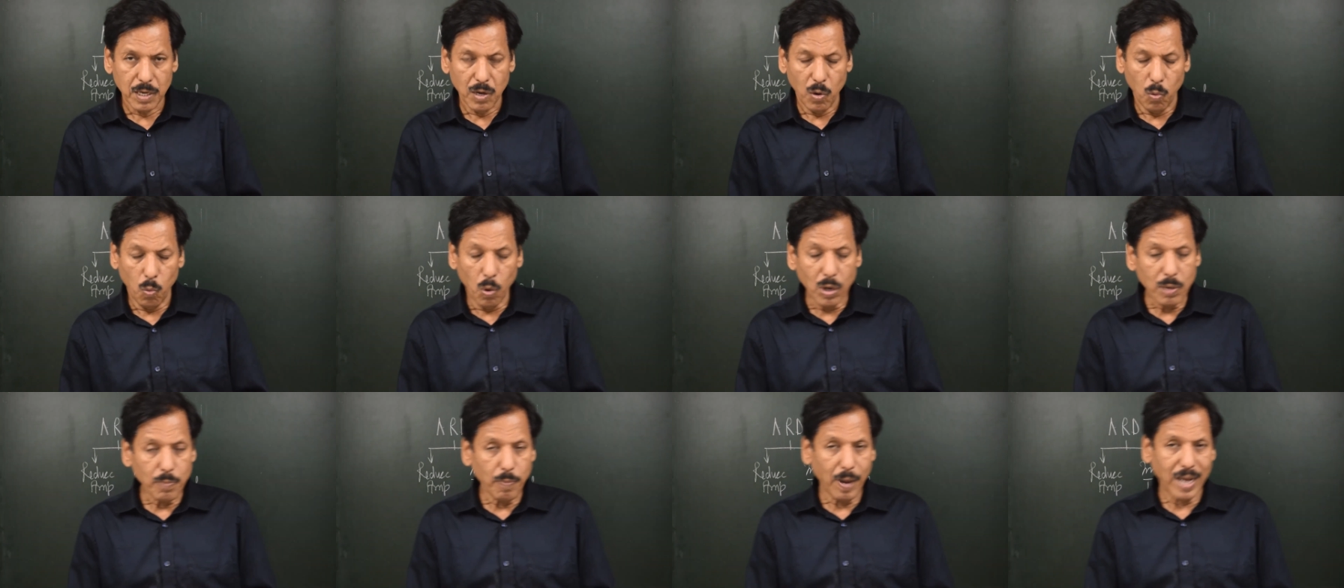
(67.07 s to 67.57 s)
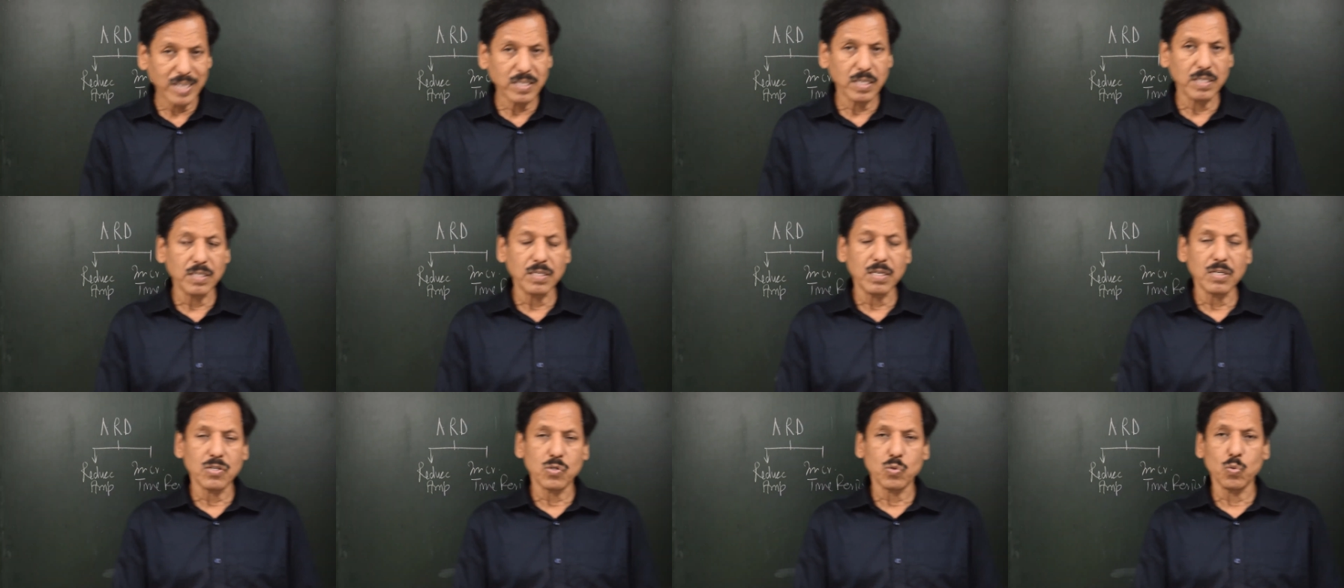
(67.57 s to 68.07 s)
What
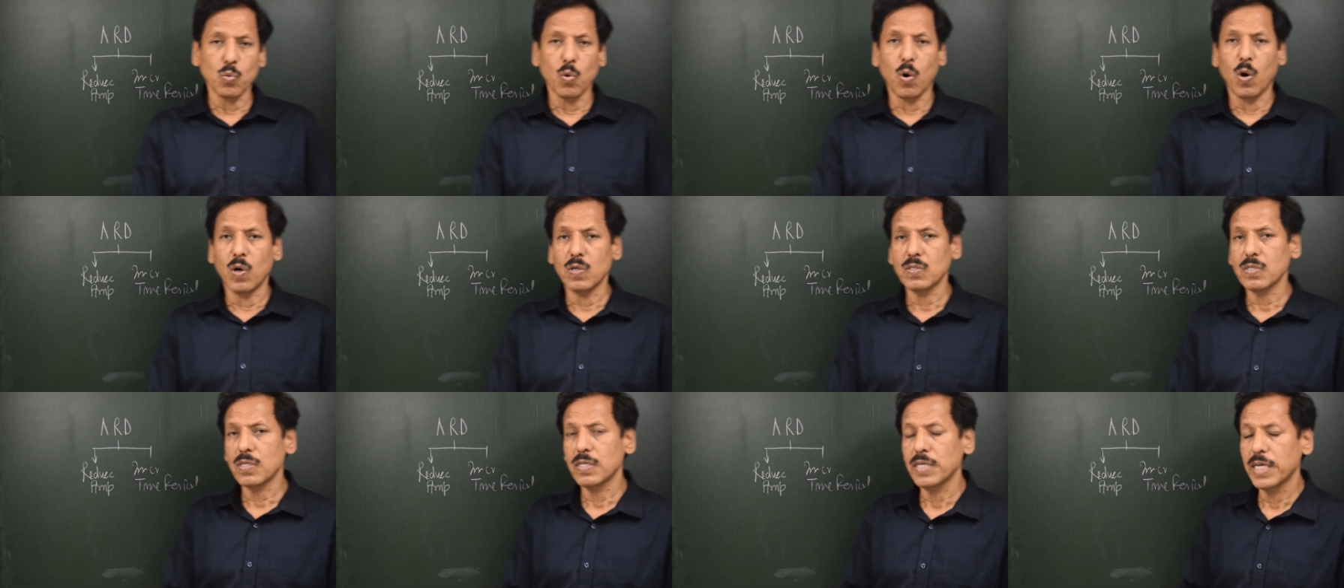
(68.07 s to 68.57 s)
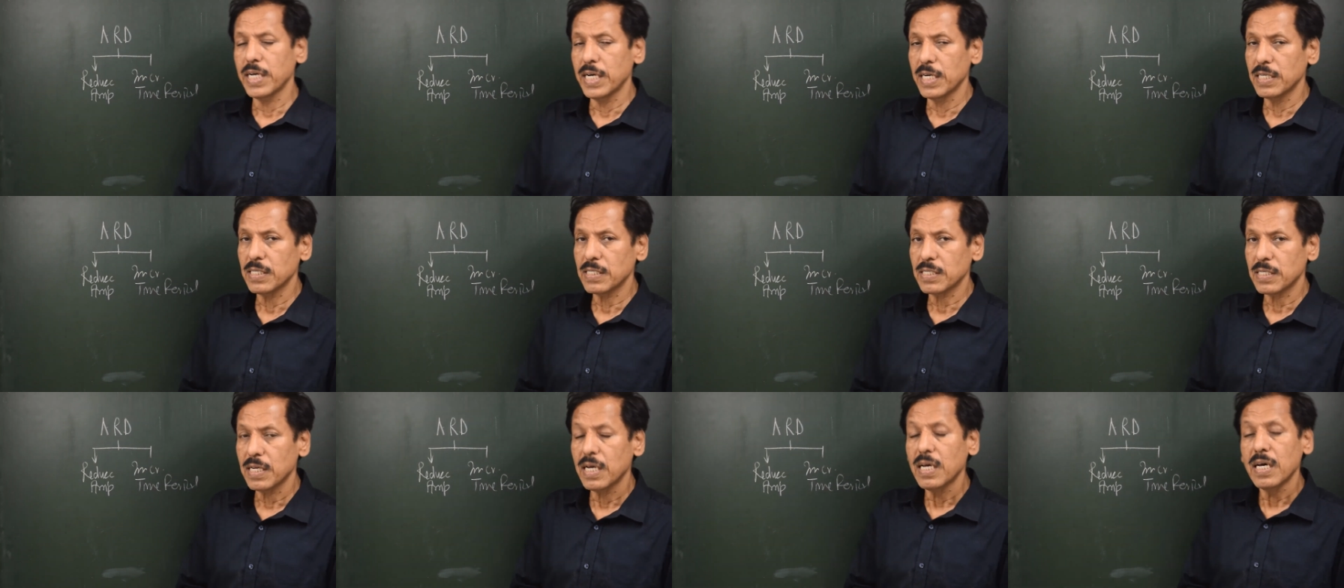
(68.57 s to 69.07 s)
passengers want
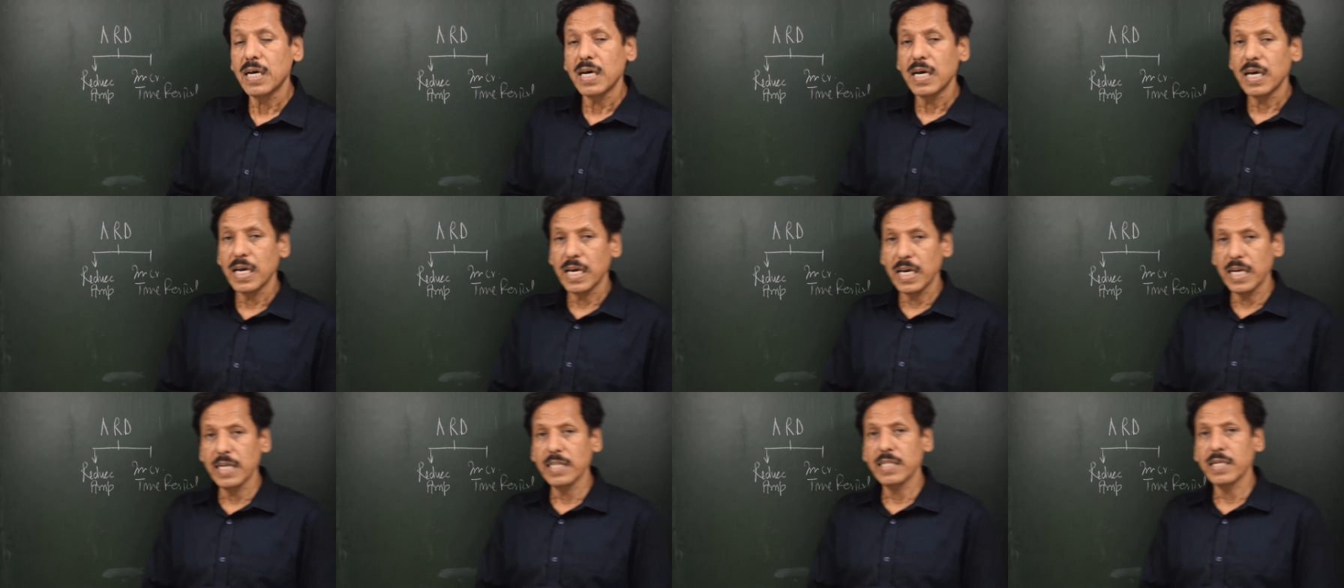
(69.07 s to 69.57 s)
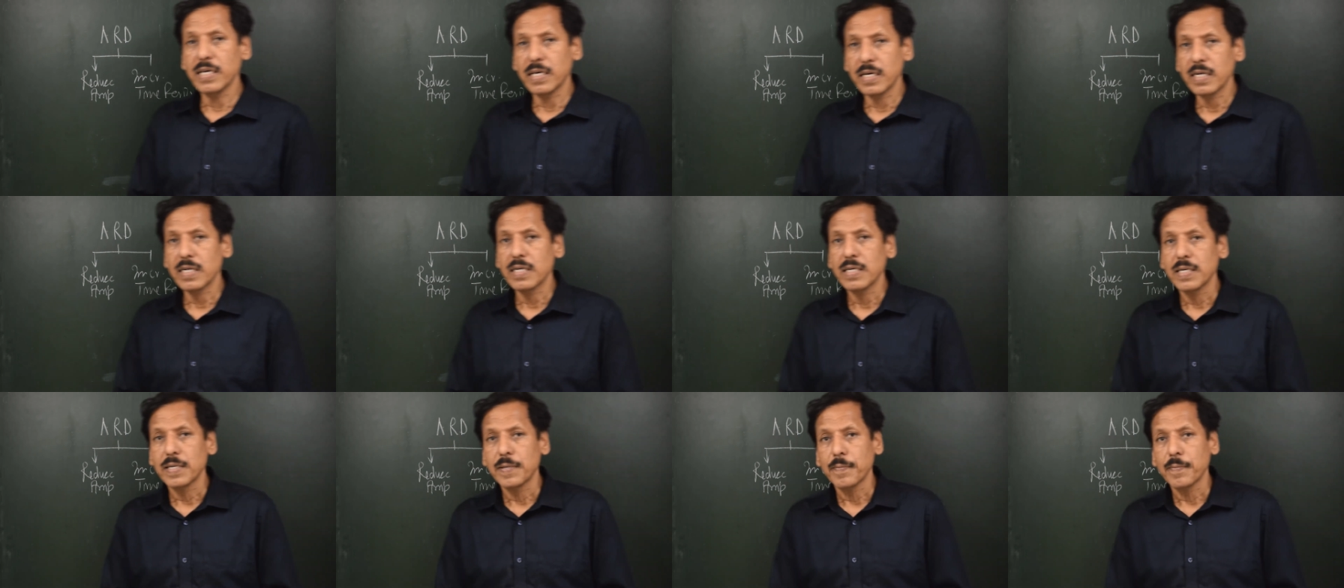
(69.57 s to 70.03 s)
is either